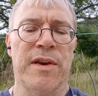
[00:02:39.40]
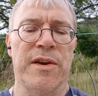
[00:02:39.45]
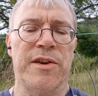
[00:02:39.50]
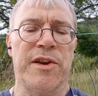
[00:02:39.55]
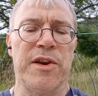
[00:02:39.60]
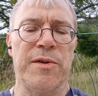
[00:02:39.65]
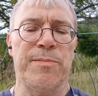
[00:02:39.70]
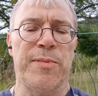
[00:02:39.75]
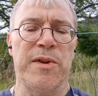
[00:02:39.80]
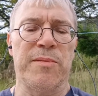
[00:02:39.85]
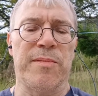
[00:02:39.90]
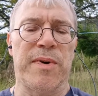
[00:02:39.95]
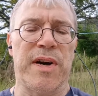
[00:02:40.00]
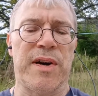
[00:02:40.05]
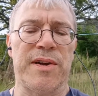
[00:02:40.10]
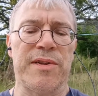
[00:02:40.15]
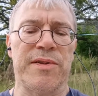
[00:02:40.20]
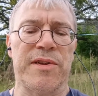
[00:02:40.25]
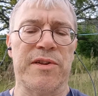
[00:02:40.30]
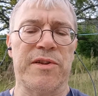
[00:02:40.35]
Keep in
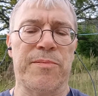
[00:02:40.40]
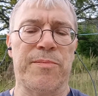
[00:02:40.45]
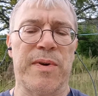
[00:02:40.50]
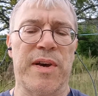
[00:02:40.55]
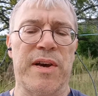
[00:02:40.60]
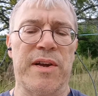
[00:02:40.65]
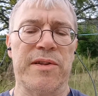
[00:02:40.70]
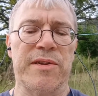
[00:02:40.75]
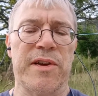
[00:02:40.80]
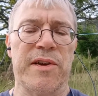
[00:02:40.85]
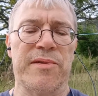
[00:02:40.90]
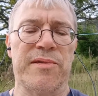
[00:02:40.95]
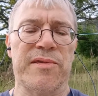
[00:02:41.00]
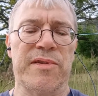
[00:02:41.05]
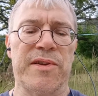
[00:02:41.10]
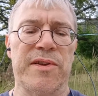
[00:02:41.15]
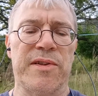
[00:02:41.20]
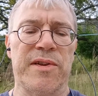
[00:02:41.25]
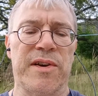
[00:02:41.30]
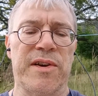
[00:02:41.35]
mind that the band gets
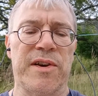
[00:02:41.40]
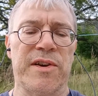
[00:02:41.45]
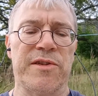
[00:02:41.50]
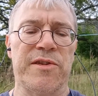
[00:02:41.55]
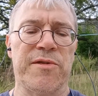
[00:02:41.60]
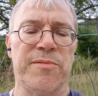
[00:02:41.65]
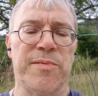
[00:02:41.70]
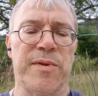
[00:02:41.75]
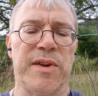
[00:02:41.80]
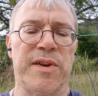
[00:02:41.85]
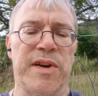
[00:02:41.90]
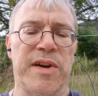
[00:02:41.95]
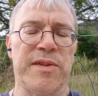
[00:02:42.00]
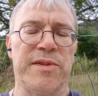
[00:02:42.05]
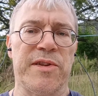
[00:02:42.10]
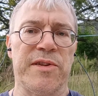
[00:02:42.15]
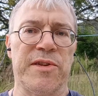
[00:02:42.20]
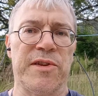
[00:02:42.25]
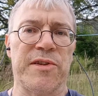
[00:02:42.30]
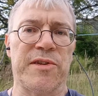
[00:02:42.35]
redirected by
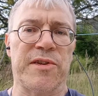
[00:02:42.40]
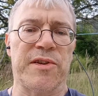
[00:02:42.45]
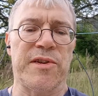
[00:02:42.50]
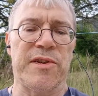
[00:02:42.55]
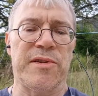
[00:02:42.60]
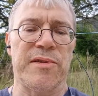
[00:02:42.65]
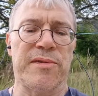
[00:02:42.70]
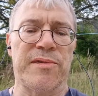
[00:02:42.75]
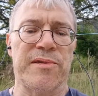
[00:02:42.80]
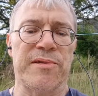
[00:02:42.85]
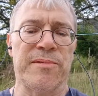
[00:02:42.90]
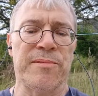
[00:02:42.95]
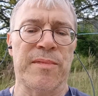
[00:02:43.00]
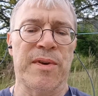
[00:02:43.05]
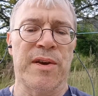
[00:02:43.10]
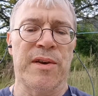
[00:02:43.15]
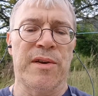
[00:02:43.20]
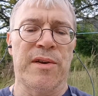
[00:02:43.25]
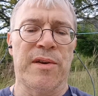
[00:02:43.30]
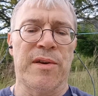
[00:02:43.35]
90 degrees.
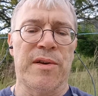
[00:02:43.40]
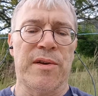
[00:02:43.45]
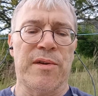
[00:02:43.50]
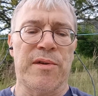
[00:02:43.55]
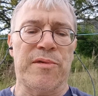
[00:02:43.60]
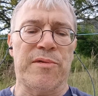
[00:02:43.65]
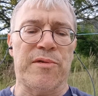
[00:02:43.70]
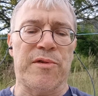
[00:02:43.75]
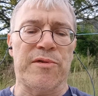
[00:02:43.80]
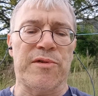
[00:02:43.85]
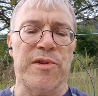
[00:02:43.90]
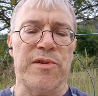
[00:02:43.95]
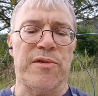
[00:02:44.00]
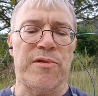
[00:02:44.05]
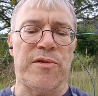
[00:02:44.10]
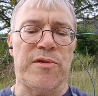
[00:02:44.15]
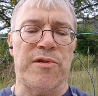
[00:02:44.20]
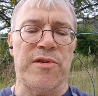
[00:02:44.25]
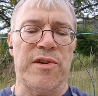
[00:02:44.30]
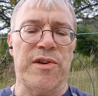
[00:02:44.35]
So the
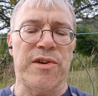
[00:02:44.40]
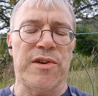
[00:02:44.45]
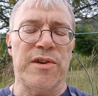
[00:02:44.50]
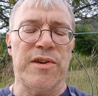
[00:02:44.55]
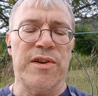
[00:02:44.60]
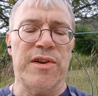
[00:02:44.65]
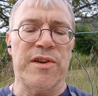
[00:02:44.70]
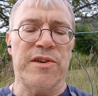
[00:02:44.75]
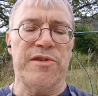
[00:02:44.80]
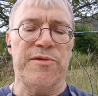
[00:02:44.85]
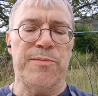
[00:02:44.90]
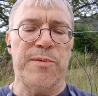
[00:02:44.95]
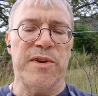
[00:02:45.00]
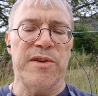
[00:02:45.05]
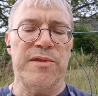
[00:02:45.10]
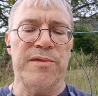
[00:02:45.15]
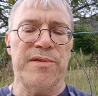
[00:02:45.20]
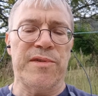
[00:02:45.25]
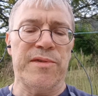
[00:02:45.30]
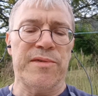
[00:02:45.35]
roller
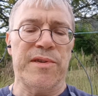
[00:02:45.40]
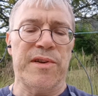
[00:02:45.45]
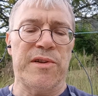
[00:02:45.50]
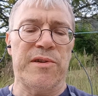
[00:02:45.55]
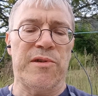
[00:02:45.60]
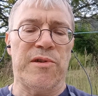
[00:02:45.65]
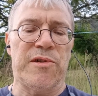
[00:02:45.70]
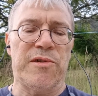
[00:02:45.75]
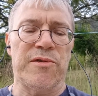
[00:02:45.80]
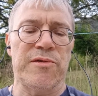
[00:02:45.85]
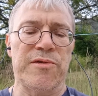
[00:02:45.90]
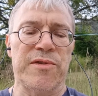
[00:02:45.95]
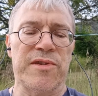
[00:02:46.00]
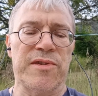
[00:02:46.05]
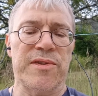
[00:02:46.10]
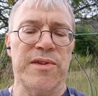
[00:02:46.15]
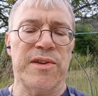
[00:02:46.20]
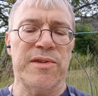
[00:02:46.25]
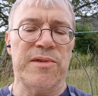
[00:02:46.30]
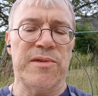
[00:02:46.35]
experiences a load
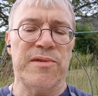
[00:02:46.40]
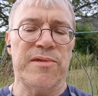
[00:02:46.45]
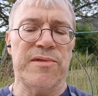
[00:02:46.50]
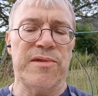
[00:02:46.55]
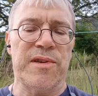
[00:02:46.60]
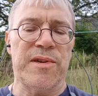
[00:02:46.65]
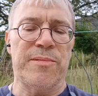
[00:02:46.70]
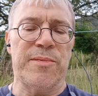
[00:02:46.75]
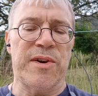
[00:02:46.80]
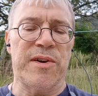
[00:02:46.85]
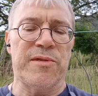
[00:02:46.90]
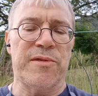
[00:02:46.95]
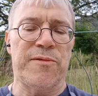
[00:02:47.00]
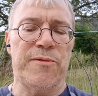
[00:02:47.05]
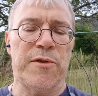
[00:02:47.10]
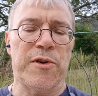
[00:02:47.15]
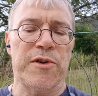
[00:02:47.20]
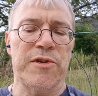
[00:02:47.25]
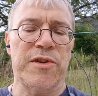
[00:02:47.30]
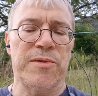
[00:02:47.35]
that is about
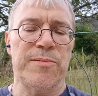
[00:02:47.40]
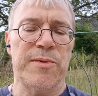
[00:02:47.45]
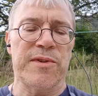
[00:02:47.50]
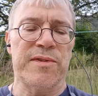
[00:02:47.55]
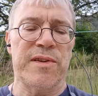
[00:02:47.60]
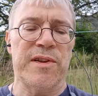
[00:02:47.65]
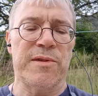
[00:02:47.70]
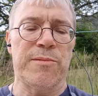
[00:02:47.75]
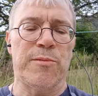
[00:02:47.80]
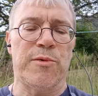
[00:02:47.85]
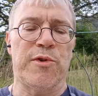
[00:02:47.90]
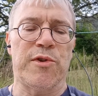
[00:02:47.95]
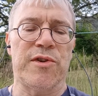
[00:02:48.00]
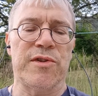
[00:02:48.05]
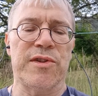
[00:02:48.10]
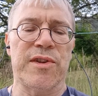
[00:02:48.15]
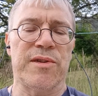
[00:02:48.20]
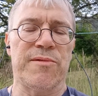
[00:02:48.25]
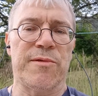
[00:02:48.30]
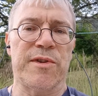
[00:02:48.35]
40% more
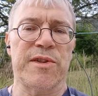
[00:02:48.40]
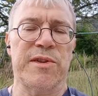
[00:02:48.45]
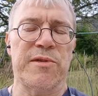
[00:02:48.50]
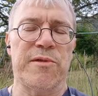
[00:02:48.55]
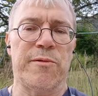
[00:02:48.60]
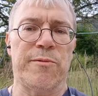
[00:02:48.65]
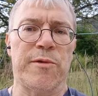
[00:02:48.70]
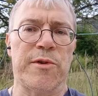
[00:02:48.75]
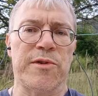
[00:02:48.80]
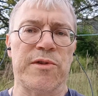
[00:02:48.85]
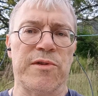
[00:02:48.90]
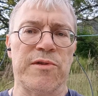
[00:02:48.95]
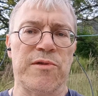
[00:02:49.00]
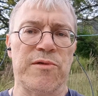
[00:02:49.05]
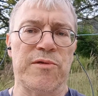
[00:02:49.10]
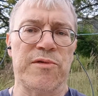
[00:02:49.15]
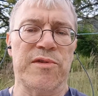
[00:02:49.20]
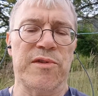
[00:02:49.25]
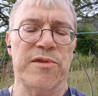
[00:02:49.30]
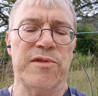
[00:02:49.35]
than what the
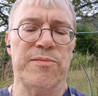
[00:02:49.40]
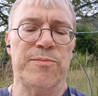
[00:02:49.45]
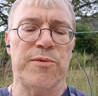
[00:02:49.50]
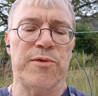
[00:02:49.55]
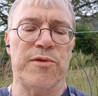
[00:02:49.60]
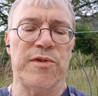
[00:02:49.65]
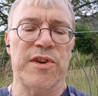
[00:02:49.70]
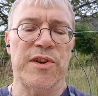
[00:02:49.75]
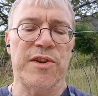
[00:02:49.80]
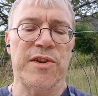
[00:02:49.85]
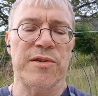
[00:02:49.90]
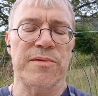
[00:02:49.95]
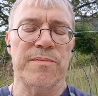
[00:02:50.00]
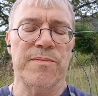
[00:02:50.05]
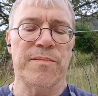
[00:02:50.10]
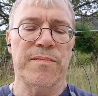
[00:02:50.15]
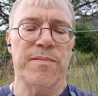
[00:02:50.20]
user is pulling.